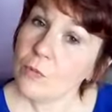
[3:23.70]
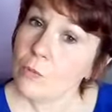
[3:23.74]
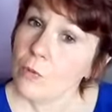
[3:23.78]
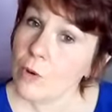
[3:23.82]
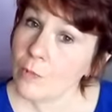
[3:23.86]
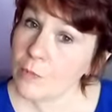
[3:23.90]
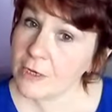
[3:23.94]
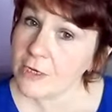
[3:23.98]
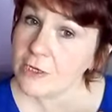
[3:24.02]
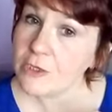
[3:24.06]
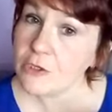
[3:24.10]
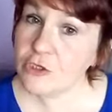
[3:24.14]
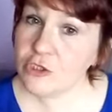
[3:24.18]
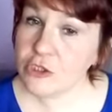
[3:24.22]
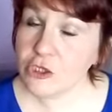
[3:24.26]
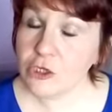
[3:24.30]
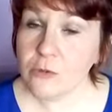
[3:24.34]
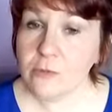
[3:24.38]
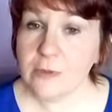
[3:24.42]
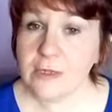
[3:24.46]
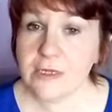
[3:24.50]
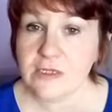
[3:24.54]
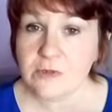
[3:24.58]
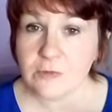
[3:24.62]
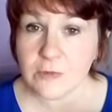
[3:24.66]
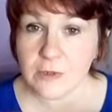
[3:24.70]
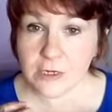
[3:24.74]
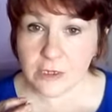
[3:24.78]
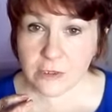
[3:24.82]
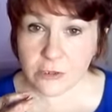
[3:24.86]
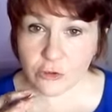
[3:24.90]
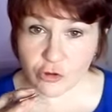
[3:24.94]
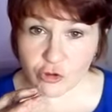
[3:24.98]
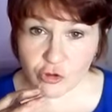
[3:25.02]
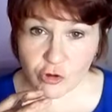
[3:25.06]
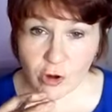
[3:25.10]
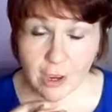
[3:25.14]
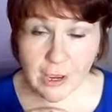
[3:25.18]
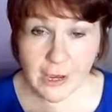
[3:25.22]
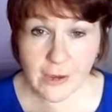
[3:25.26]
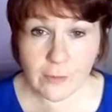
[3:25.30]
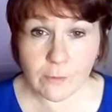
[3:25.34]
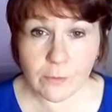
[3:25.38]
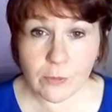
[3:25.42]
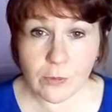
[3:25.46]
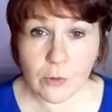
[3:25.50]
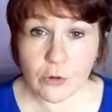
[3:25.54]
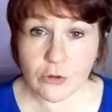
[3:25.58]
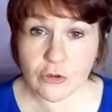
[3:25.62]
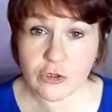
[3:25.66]
What we're going to do is we're going to try
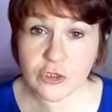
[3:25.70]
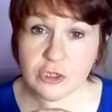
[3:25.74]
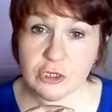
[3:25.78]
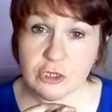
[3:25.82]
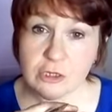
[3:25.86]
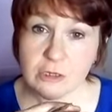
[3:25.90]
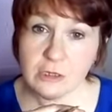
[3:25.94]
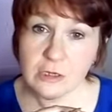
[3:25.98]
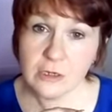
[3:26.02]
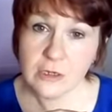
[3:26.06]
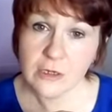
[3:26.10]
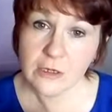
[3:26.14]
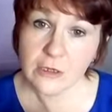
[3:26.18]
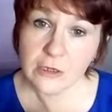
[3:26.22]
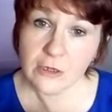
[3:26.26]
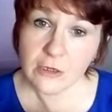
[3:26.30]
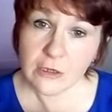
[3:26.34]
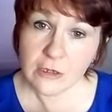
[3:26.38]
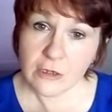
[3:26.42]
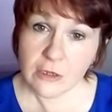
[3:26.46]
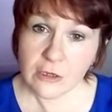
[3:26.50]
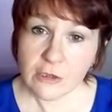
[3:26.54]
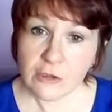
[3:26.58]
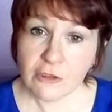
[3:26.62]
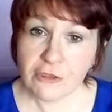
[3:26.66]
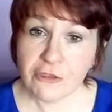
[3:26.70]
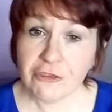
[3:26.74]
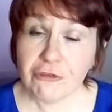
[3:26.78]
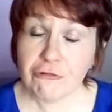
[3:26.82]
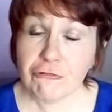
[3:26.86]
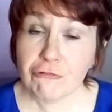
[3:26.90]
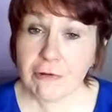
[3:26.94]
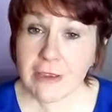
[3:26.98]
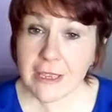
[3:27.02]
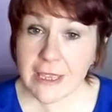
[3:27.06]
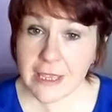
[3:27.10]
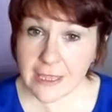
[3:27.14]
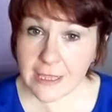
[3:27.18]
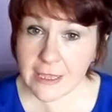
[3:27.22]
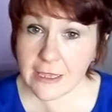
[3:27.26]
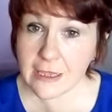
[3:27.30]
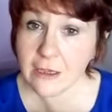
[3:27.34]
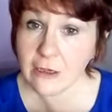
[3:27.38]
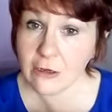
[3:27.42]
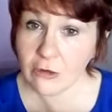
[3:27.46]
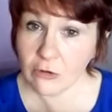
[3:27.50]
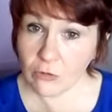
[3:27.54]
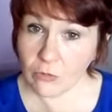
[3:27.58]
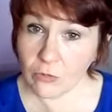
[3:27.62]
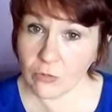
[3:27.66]
and put 3
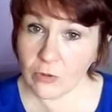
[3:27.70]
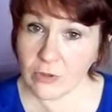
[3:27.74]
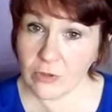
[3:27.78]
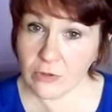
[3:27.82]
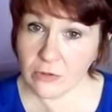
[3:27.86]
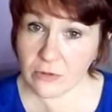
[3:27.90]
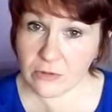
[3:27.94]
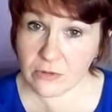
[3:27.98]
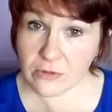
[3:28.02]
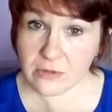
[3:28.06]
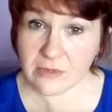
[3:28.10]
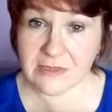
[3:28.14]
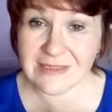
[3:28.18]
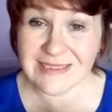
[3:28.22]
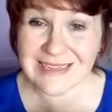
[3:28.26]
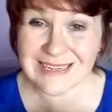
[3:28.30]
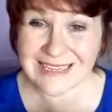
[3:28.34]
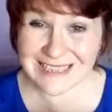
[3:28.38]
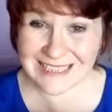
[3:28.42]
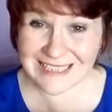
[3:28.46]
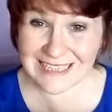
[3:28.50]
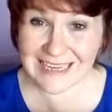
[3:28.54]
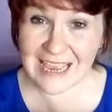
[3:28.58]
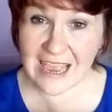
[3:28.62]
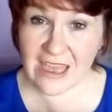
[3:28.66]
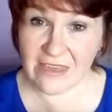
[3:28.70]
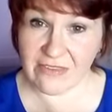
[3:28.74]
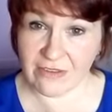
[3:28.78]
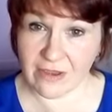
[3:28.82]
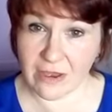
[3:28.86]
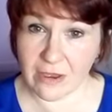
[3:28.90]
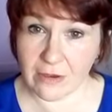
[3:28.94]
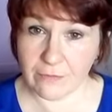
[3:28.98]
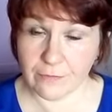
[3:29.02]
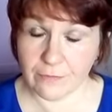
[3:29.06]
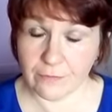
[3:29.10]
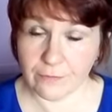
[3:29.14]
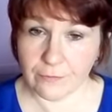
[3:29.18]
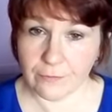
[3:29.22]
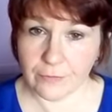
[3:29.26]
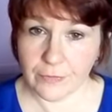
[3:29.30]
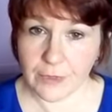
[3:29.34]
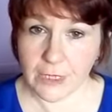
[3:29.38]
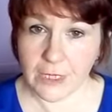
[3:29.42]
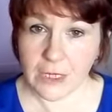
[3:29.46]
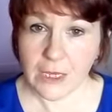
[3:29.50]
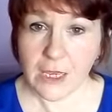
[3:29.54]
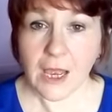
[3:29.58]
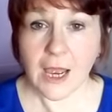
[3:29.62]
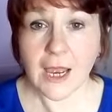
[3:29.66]
oils together,
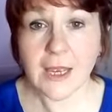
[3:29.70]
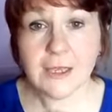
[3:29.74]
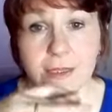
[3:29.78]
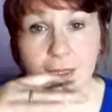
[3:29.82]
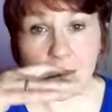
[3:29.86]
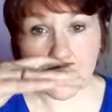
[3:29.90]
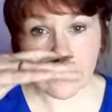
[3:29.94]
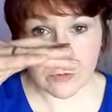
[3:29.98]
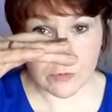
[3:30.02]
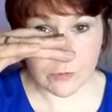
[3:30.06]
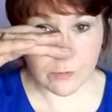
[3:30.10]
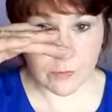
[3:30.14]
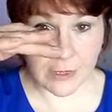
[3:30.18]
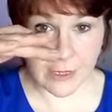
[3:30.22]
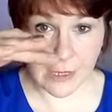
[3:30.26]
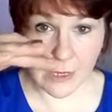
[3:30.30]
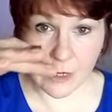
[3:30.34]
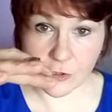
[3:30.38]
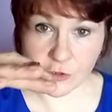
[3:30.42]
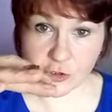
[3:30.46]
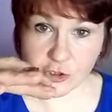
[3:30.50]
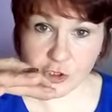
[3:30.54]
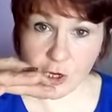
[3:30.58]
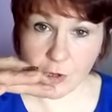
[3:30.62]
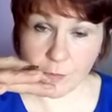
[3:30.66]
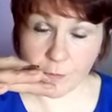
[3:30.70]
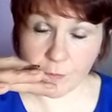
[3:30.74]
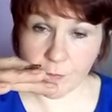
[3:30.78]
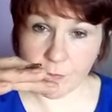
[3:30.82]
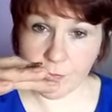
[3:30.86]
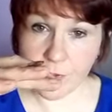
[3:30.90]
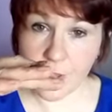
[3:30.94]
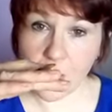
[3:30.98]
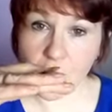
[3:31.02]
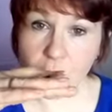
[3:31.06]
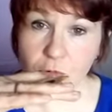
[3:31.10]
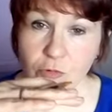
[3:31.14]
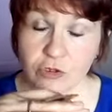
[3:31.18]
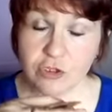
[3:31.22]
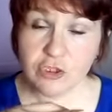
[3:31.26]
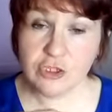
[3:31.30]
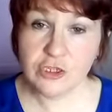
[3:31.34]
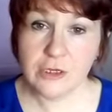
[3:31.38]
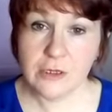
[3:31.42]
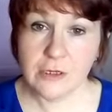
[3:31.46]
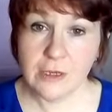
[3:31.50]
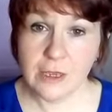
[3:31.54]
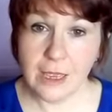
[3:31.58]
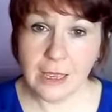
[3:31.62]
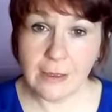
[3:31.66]
and that would be a top note,
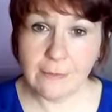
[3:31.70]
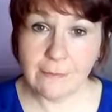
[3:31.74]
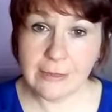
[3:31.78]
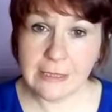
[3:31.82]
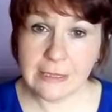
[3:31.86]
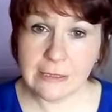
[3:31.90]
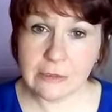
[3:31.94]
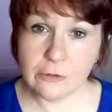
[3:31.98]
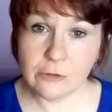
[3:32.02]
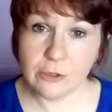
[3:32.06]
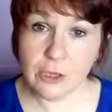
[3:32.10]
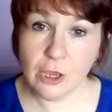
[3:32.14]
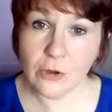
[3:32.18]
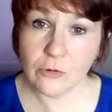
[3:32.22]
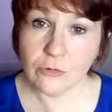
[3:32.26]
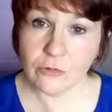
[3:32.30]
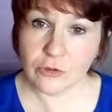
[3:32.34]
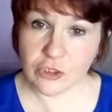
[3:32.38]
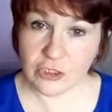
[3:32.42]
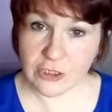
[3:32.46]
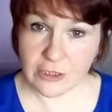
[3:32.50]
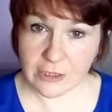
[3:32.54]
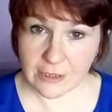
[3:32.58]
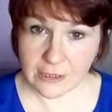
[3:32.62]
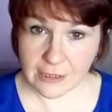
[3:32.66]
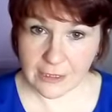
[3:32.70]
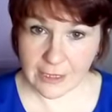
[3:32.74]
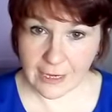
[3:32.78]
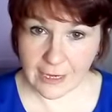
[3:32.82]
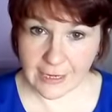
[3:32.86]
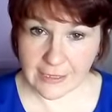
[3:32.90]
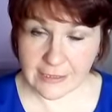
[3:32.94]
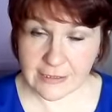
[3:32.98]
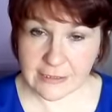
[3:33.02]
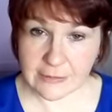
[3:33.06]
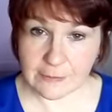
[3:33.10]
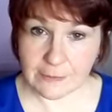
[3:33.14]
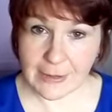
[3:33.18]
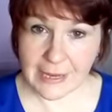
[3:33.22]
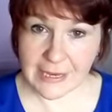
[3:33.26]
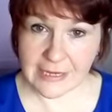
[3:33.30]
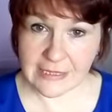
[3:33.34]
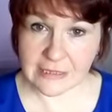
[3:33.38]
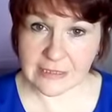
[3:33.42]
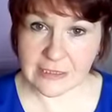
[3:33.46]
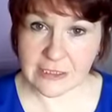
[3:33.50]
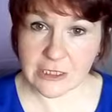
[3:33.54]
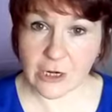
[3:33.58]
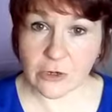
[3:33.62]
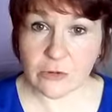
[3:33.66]
a middle note, and a
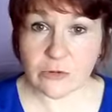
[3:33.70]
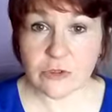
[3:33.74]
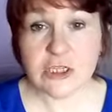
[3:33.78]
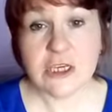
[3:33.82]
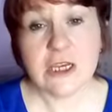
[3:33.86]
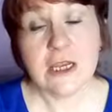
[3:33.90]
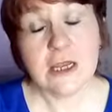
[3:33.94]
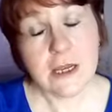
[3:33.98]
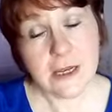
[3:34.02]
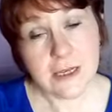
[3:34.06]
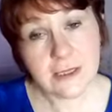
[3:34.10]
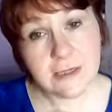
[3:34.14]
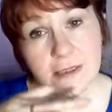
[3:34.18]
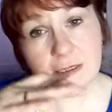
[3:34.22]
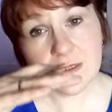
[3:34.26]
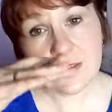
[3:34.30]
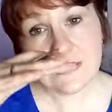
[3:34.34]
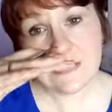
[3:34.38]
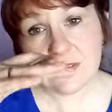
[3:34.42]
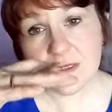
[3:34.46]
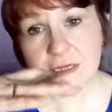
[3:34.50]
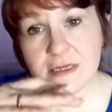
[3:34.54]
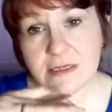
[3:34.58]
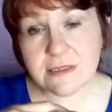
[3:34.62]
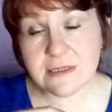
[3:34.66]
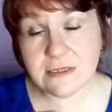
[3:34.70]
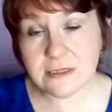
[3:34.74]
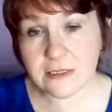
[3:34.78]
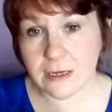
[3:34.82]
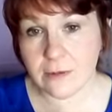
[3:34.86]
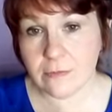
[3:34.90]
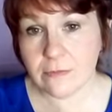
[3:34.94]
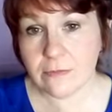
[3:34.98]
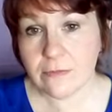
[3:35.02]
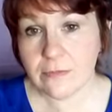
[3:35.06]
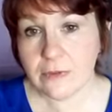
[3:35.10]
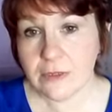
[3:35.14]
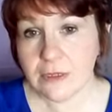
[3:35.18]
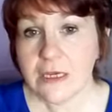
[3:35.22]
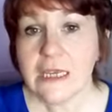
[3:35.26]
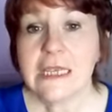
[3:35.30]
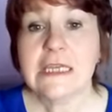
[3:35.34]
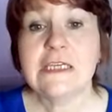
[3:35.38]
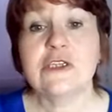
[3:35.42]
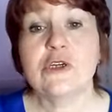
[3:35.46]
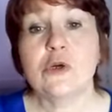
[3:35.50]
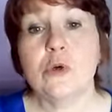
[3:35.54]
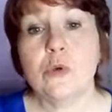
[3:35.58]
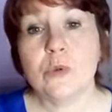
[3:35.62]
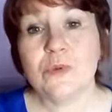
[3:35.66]
base note. And this system
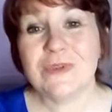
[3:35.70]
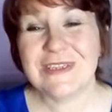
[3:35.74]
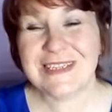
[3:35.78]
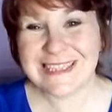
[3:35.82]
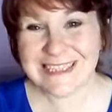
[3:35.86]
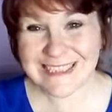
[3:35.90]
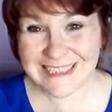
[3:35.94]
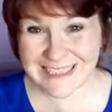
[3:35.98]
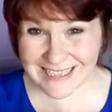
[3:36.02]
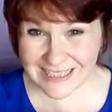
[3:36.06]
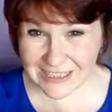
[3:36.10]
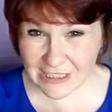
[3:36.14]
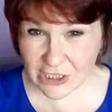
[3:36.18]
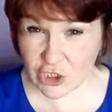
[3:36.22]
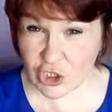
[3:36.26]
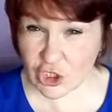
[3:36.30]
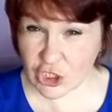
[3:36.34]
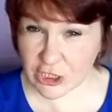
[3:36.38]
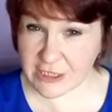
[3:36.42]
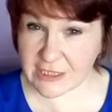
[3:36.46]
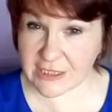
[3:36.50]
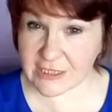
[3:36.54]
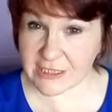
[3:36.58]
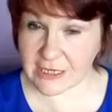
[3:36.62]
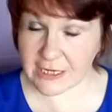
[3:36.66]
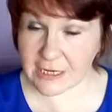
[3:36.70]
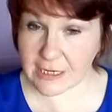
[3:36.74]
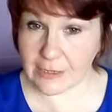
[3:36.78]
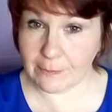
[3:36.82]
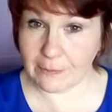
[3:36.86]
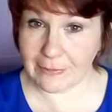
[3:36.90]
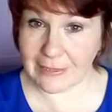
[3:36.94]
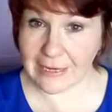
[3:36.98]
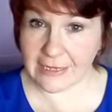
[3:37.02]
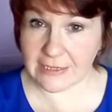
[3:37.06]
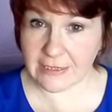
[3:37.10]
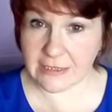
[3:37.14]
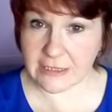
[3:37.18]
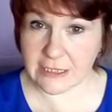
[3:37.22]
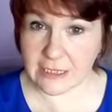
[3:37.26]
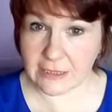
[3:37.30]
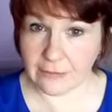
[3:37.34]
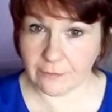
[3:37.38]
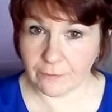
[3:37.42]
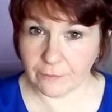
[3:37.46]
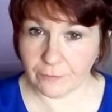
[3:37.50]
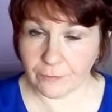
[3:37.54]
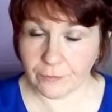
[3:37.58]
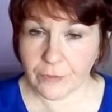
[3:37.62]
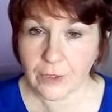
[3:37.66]
is called synergistic
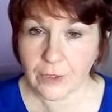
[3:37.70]
blending,